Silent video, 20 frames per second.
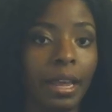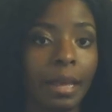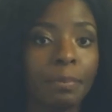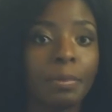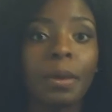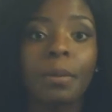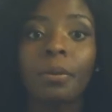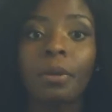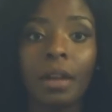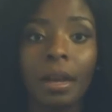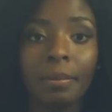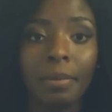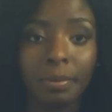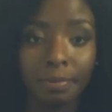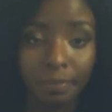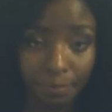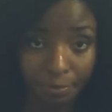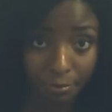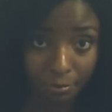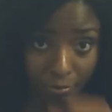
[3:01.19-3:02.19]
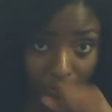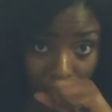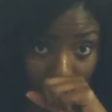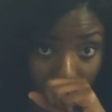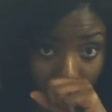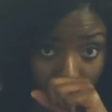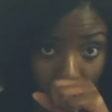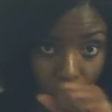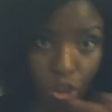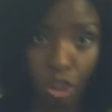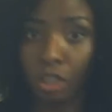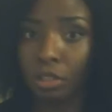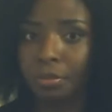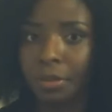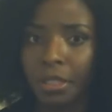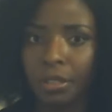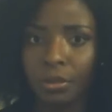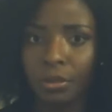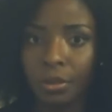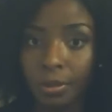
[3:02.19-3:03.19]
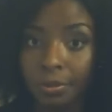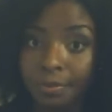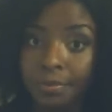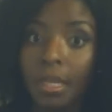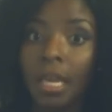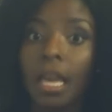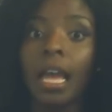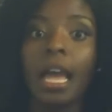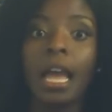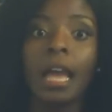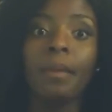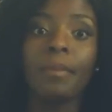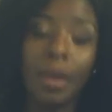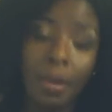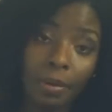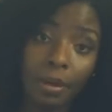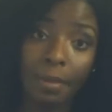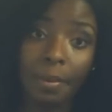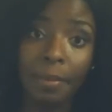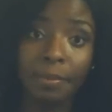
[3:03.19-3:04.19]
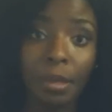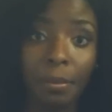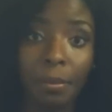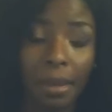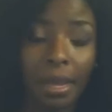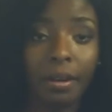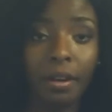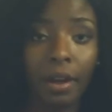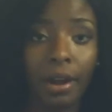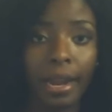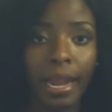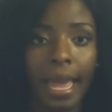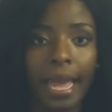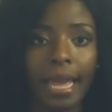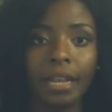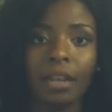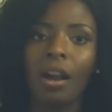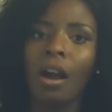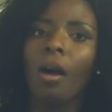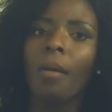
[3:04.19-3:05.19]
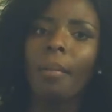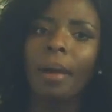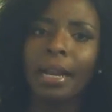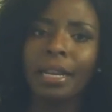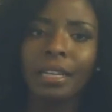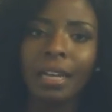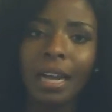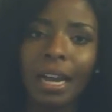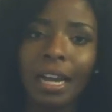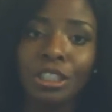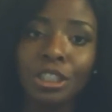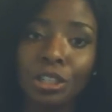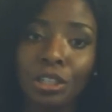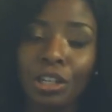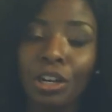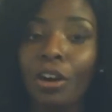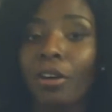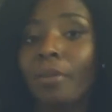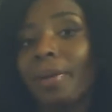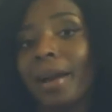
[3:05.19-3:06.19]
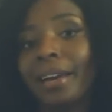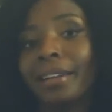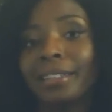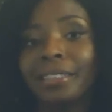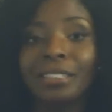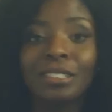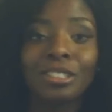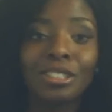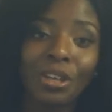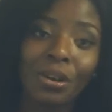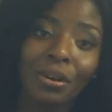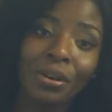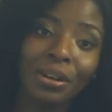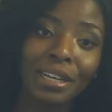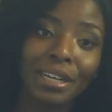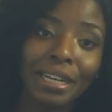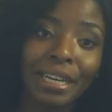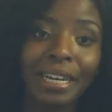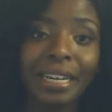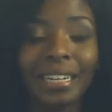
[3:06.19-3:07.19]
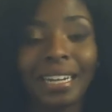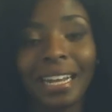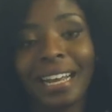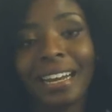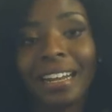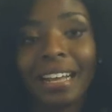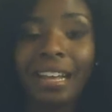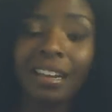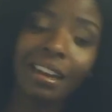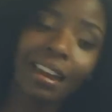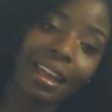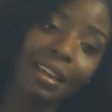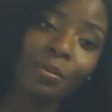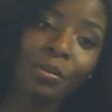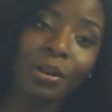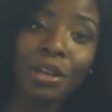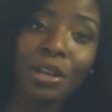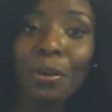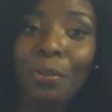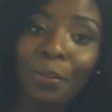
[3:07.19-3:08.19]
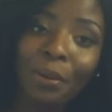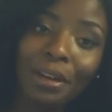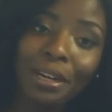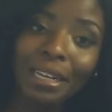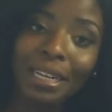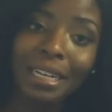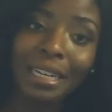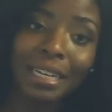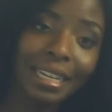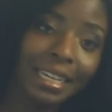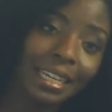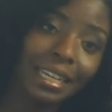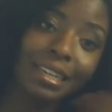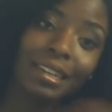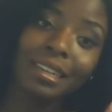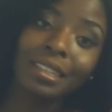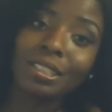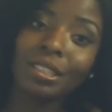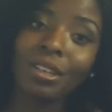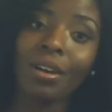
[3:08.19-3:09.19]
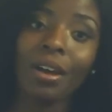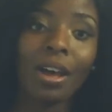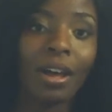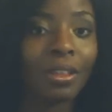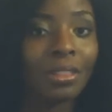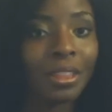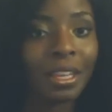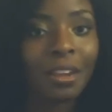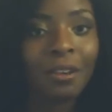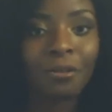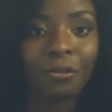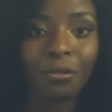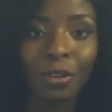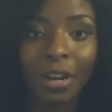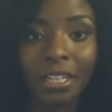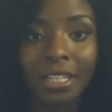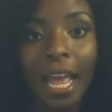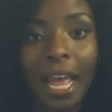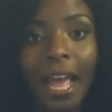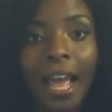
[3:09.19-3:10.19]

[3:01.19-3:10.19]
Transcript: Like people come up, excuse me, ooh, people come up to me and they are like, "Oh my gosh, your curl pattern is so good, yada yada." Like, what do you put in it? It looks so healthy and fresh.